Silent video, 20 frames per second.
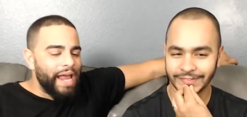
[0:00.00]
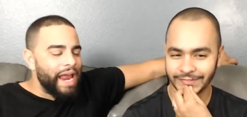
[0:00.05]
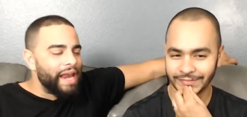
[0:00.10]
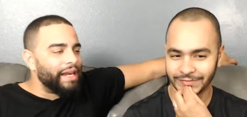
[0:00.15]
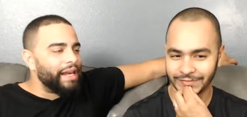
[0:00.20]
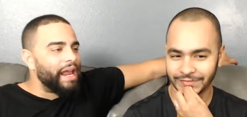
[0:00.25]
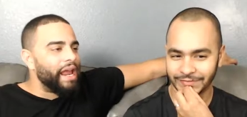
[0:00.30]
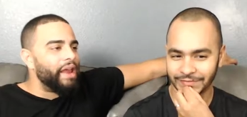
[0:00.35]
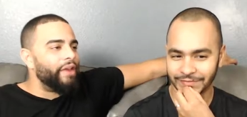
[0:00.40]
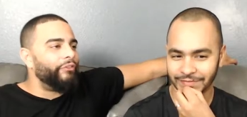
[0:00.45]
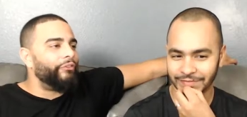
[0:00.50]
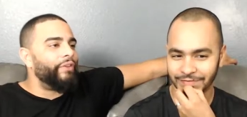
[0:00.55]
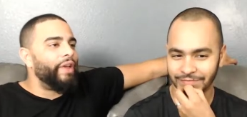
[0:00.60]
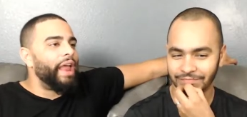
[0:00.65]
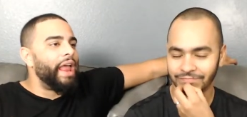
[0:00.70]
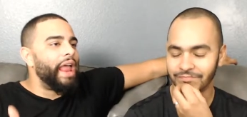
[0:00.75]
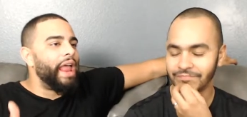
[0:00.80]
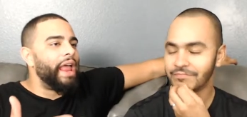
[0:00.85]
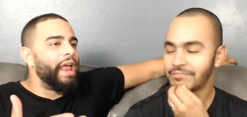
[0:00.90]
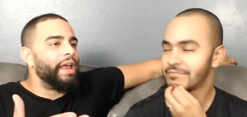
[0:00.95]
Speaker 1: nightlife
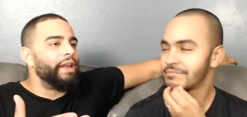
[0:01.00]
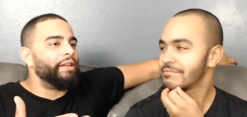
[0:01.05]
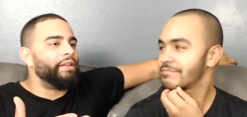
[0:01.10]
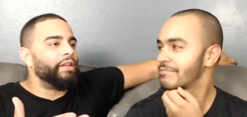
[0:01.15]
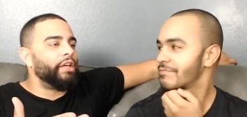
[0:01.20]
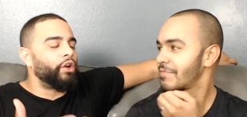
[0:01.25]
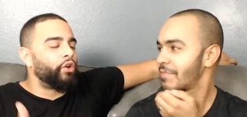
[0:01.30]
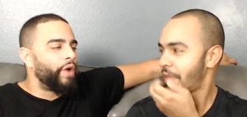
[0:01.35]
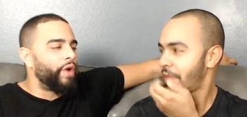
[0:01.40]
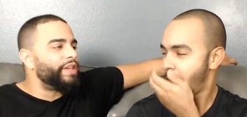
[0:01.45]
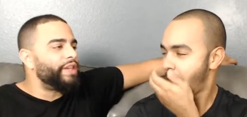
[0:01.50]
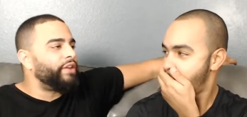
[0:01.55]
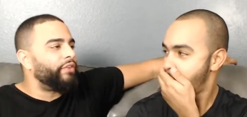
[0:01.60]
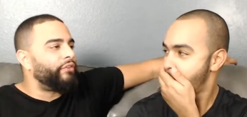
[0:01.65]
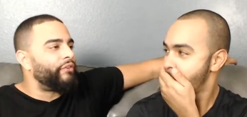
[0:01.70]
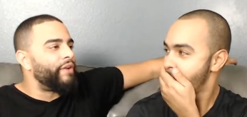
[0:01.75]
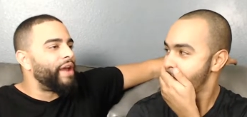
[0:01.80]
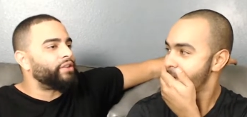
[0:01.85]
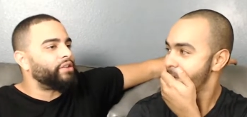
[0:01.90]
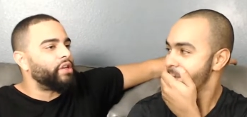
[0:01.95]
and the crazy
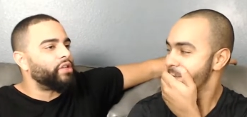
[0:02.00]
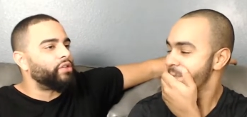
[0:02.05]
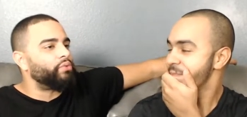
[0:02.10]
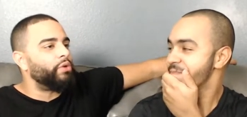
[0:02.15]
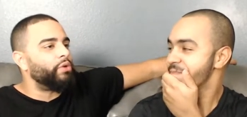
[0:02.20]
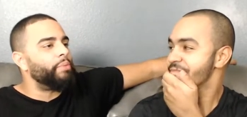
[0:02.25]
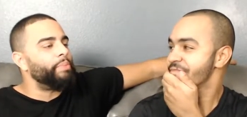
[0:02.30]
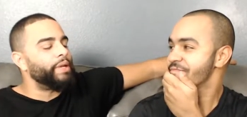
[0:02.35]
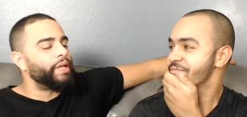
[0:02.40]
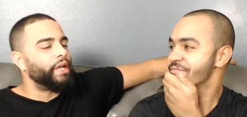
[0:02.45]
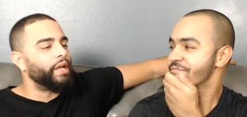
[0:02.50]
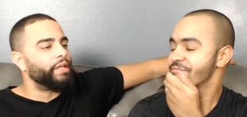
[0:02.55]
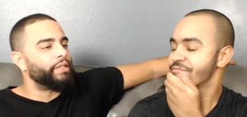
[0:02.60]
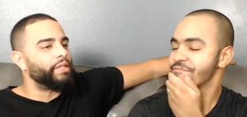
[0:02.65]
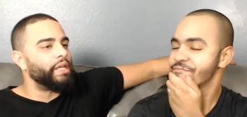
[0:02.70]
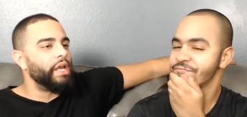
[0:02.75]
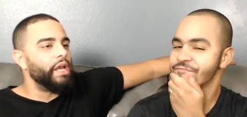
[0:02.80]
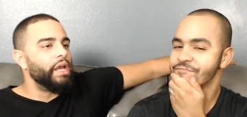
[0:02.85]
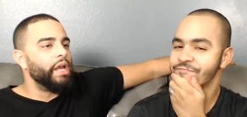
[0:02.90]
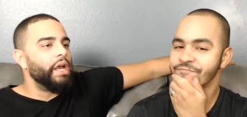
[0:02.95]
factor as well,
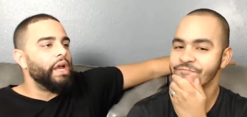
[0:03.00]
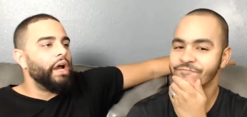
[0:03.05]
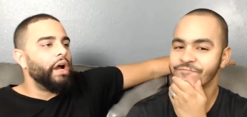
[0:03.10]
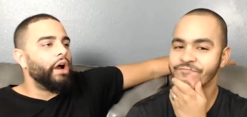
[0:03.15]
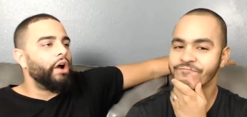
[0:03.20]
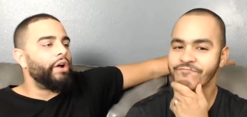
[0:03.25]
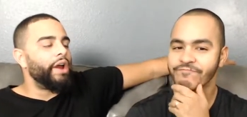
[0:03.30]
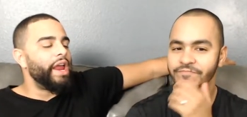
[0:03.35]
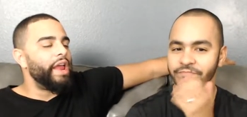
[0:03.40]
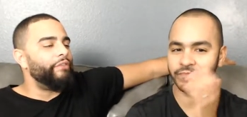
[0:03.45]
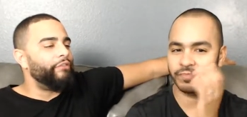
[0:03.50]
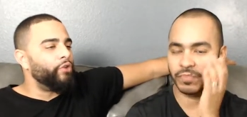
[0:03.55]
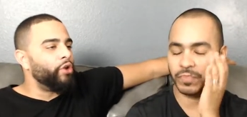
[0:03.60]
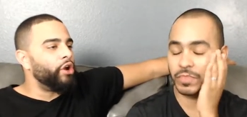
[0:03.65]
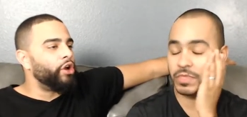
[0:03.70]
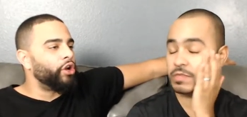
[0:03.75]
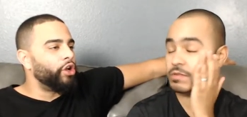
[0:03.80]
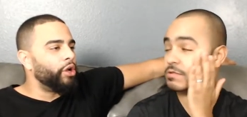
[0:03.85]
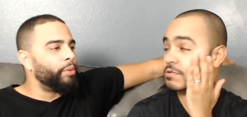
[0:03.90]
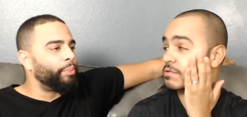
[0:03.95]
because all right, if
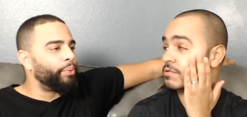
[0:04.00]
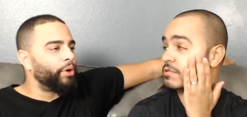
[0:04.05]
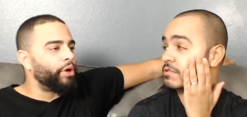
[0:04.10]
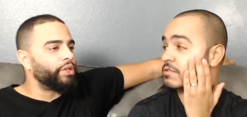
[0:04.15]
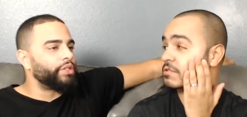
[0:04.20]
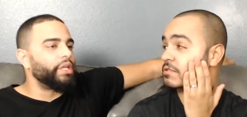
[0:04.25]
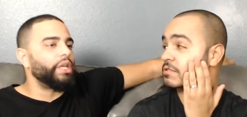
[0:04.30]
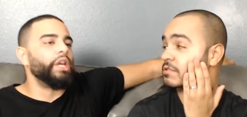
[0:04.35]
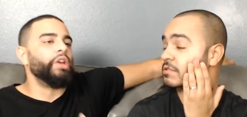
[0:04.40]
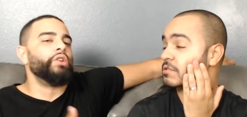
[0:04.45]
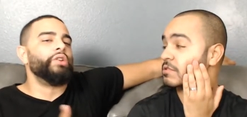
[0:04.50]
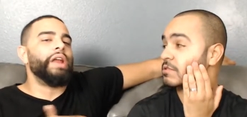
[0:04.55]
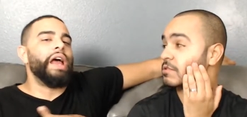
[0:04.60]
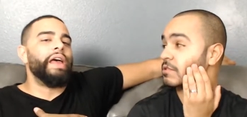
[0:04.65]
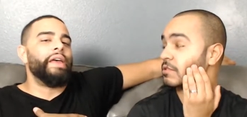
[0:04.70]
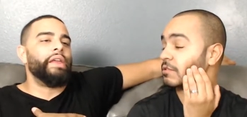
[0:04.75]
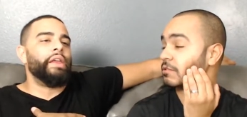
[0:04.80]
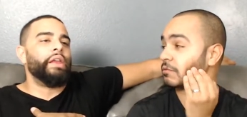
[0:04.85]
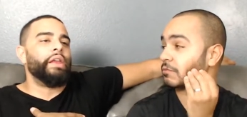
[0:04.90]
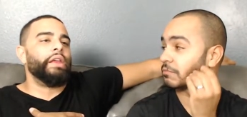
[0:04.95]
you're a good person and you're
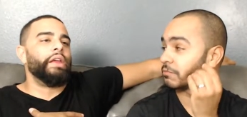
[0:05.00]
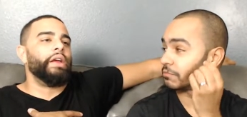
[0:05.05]
not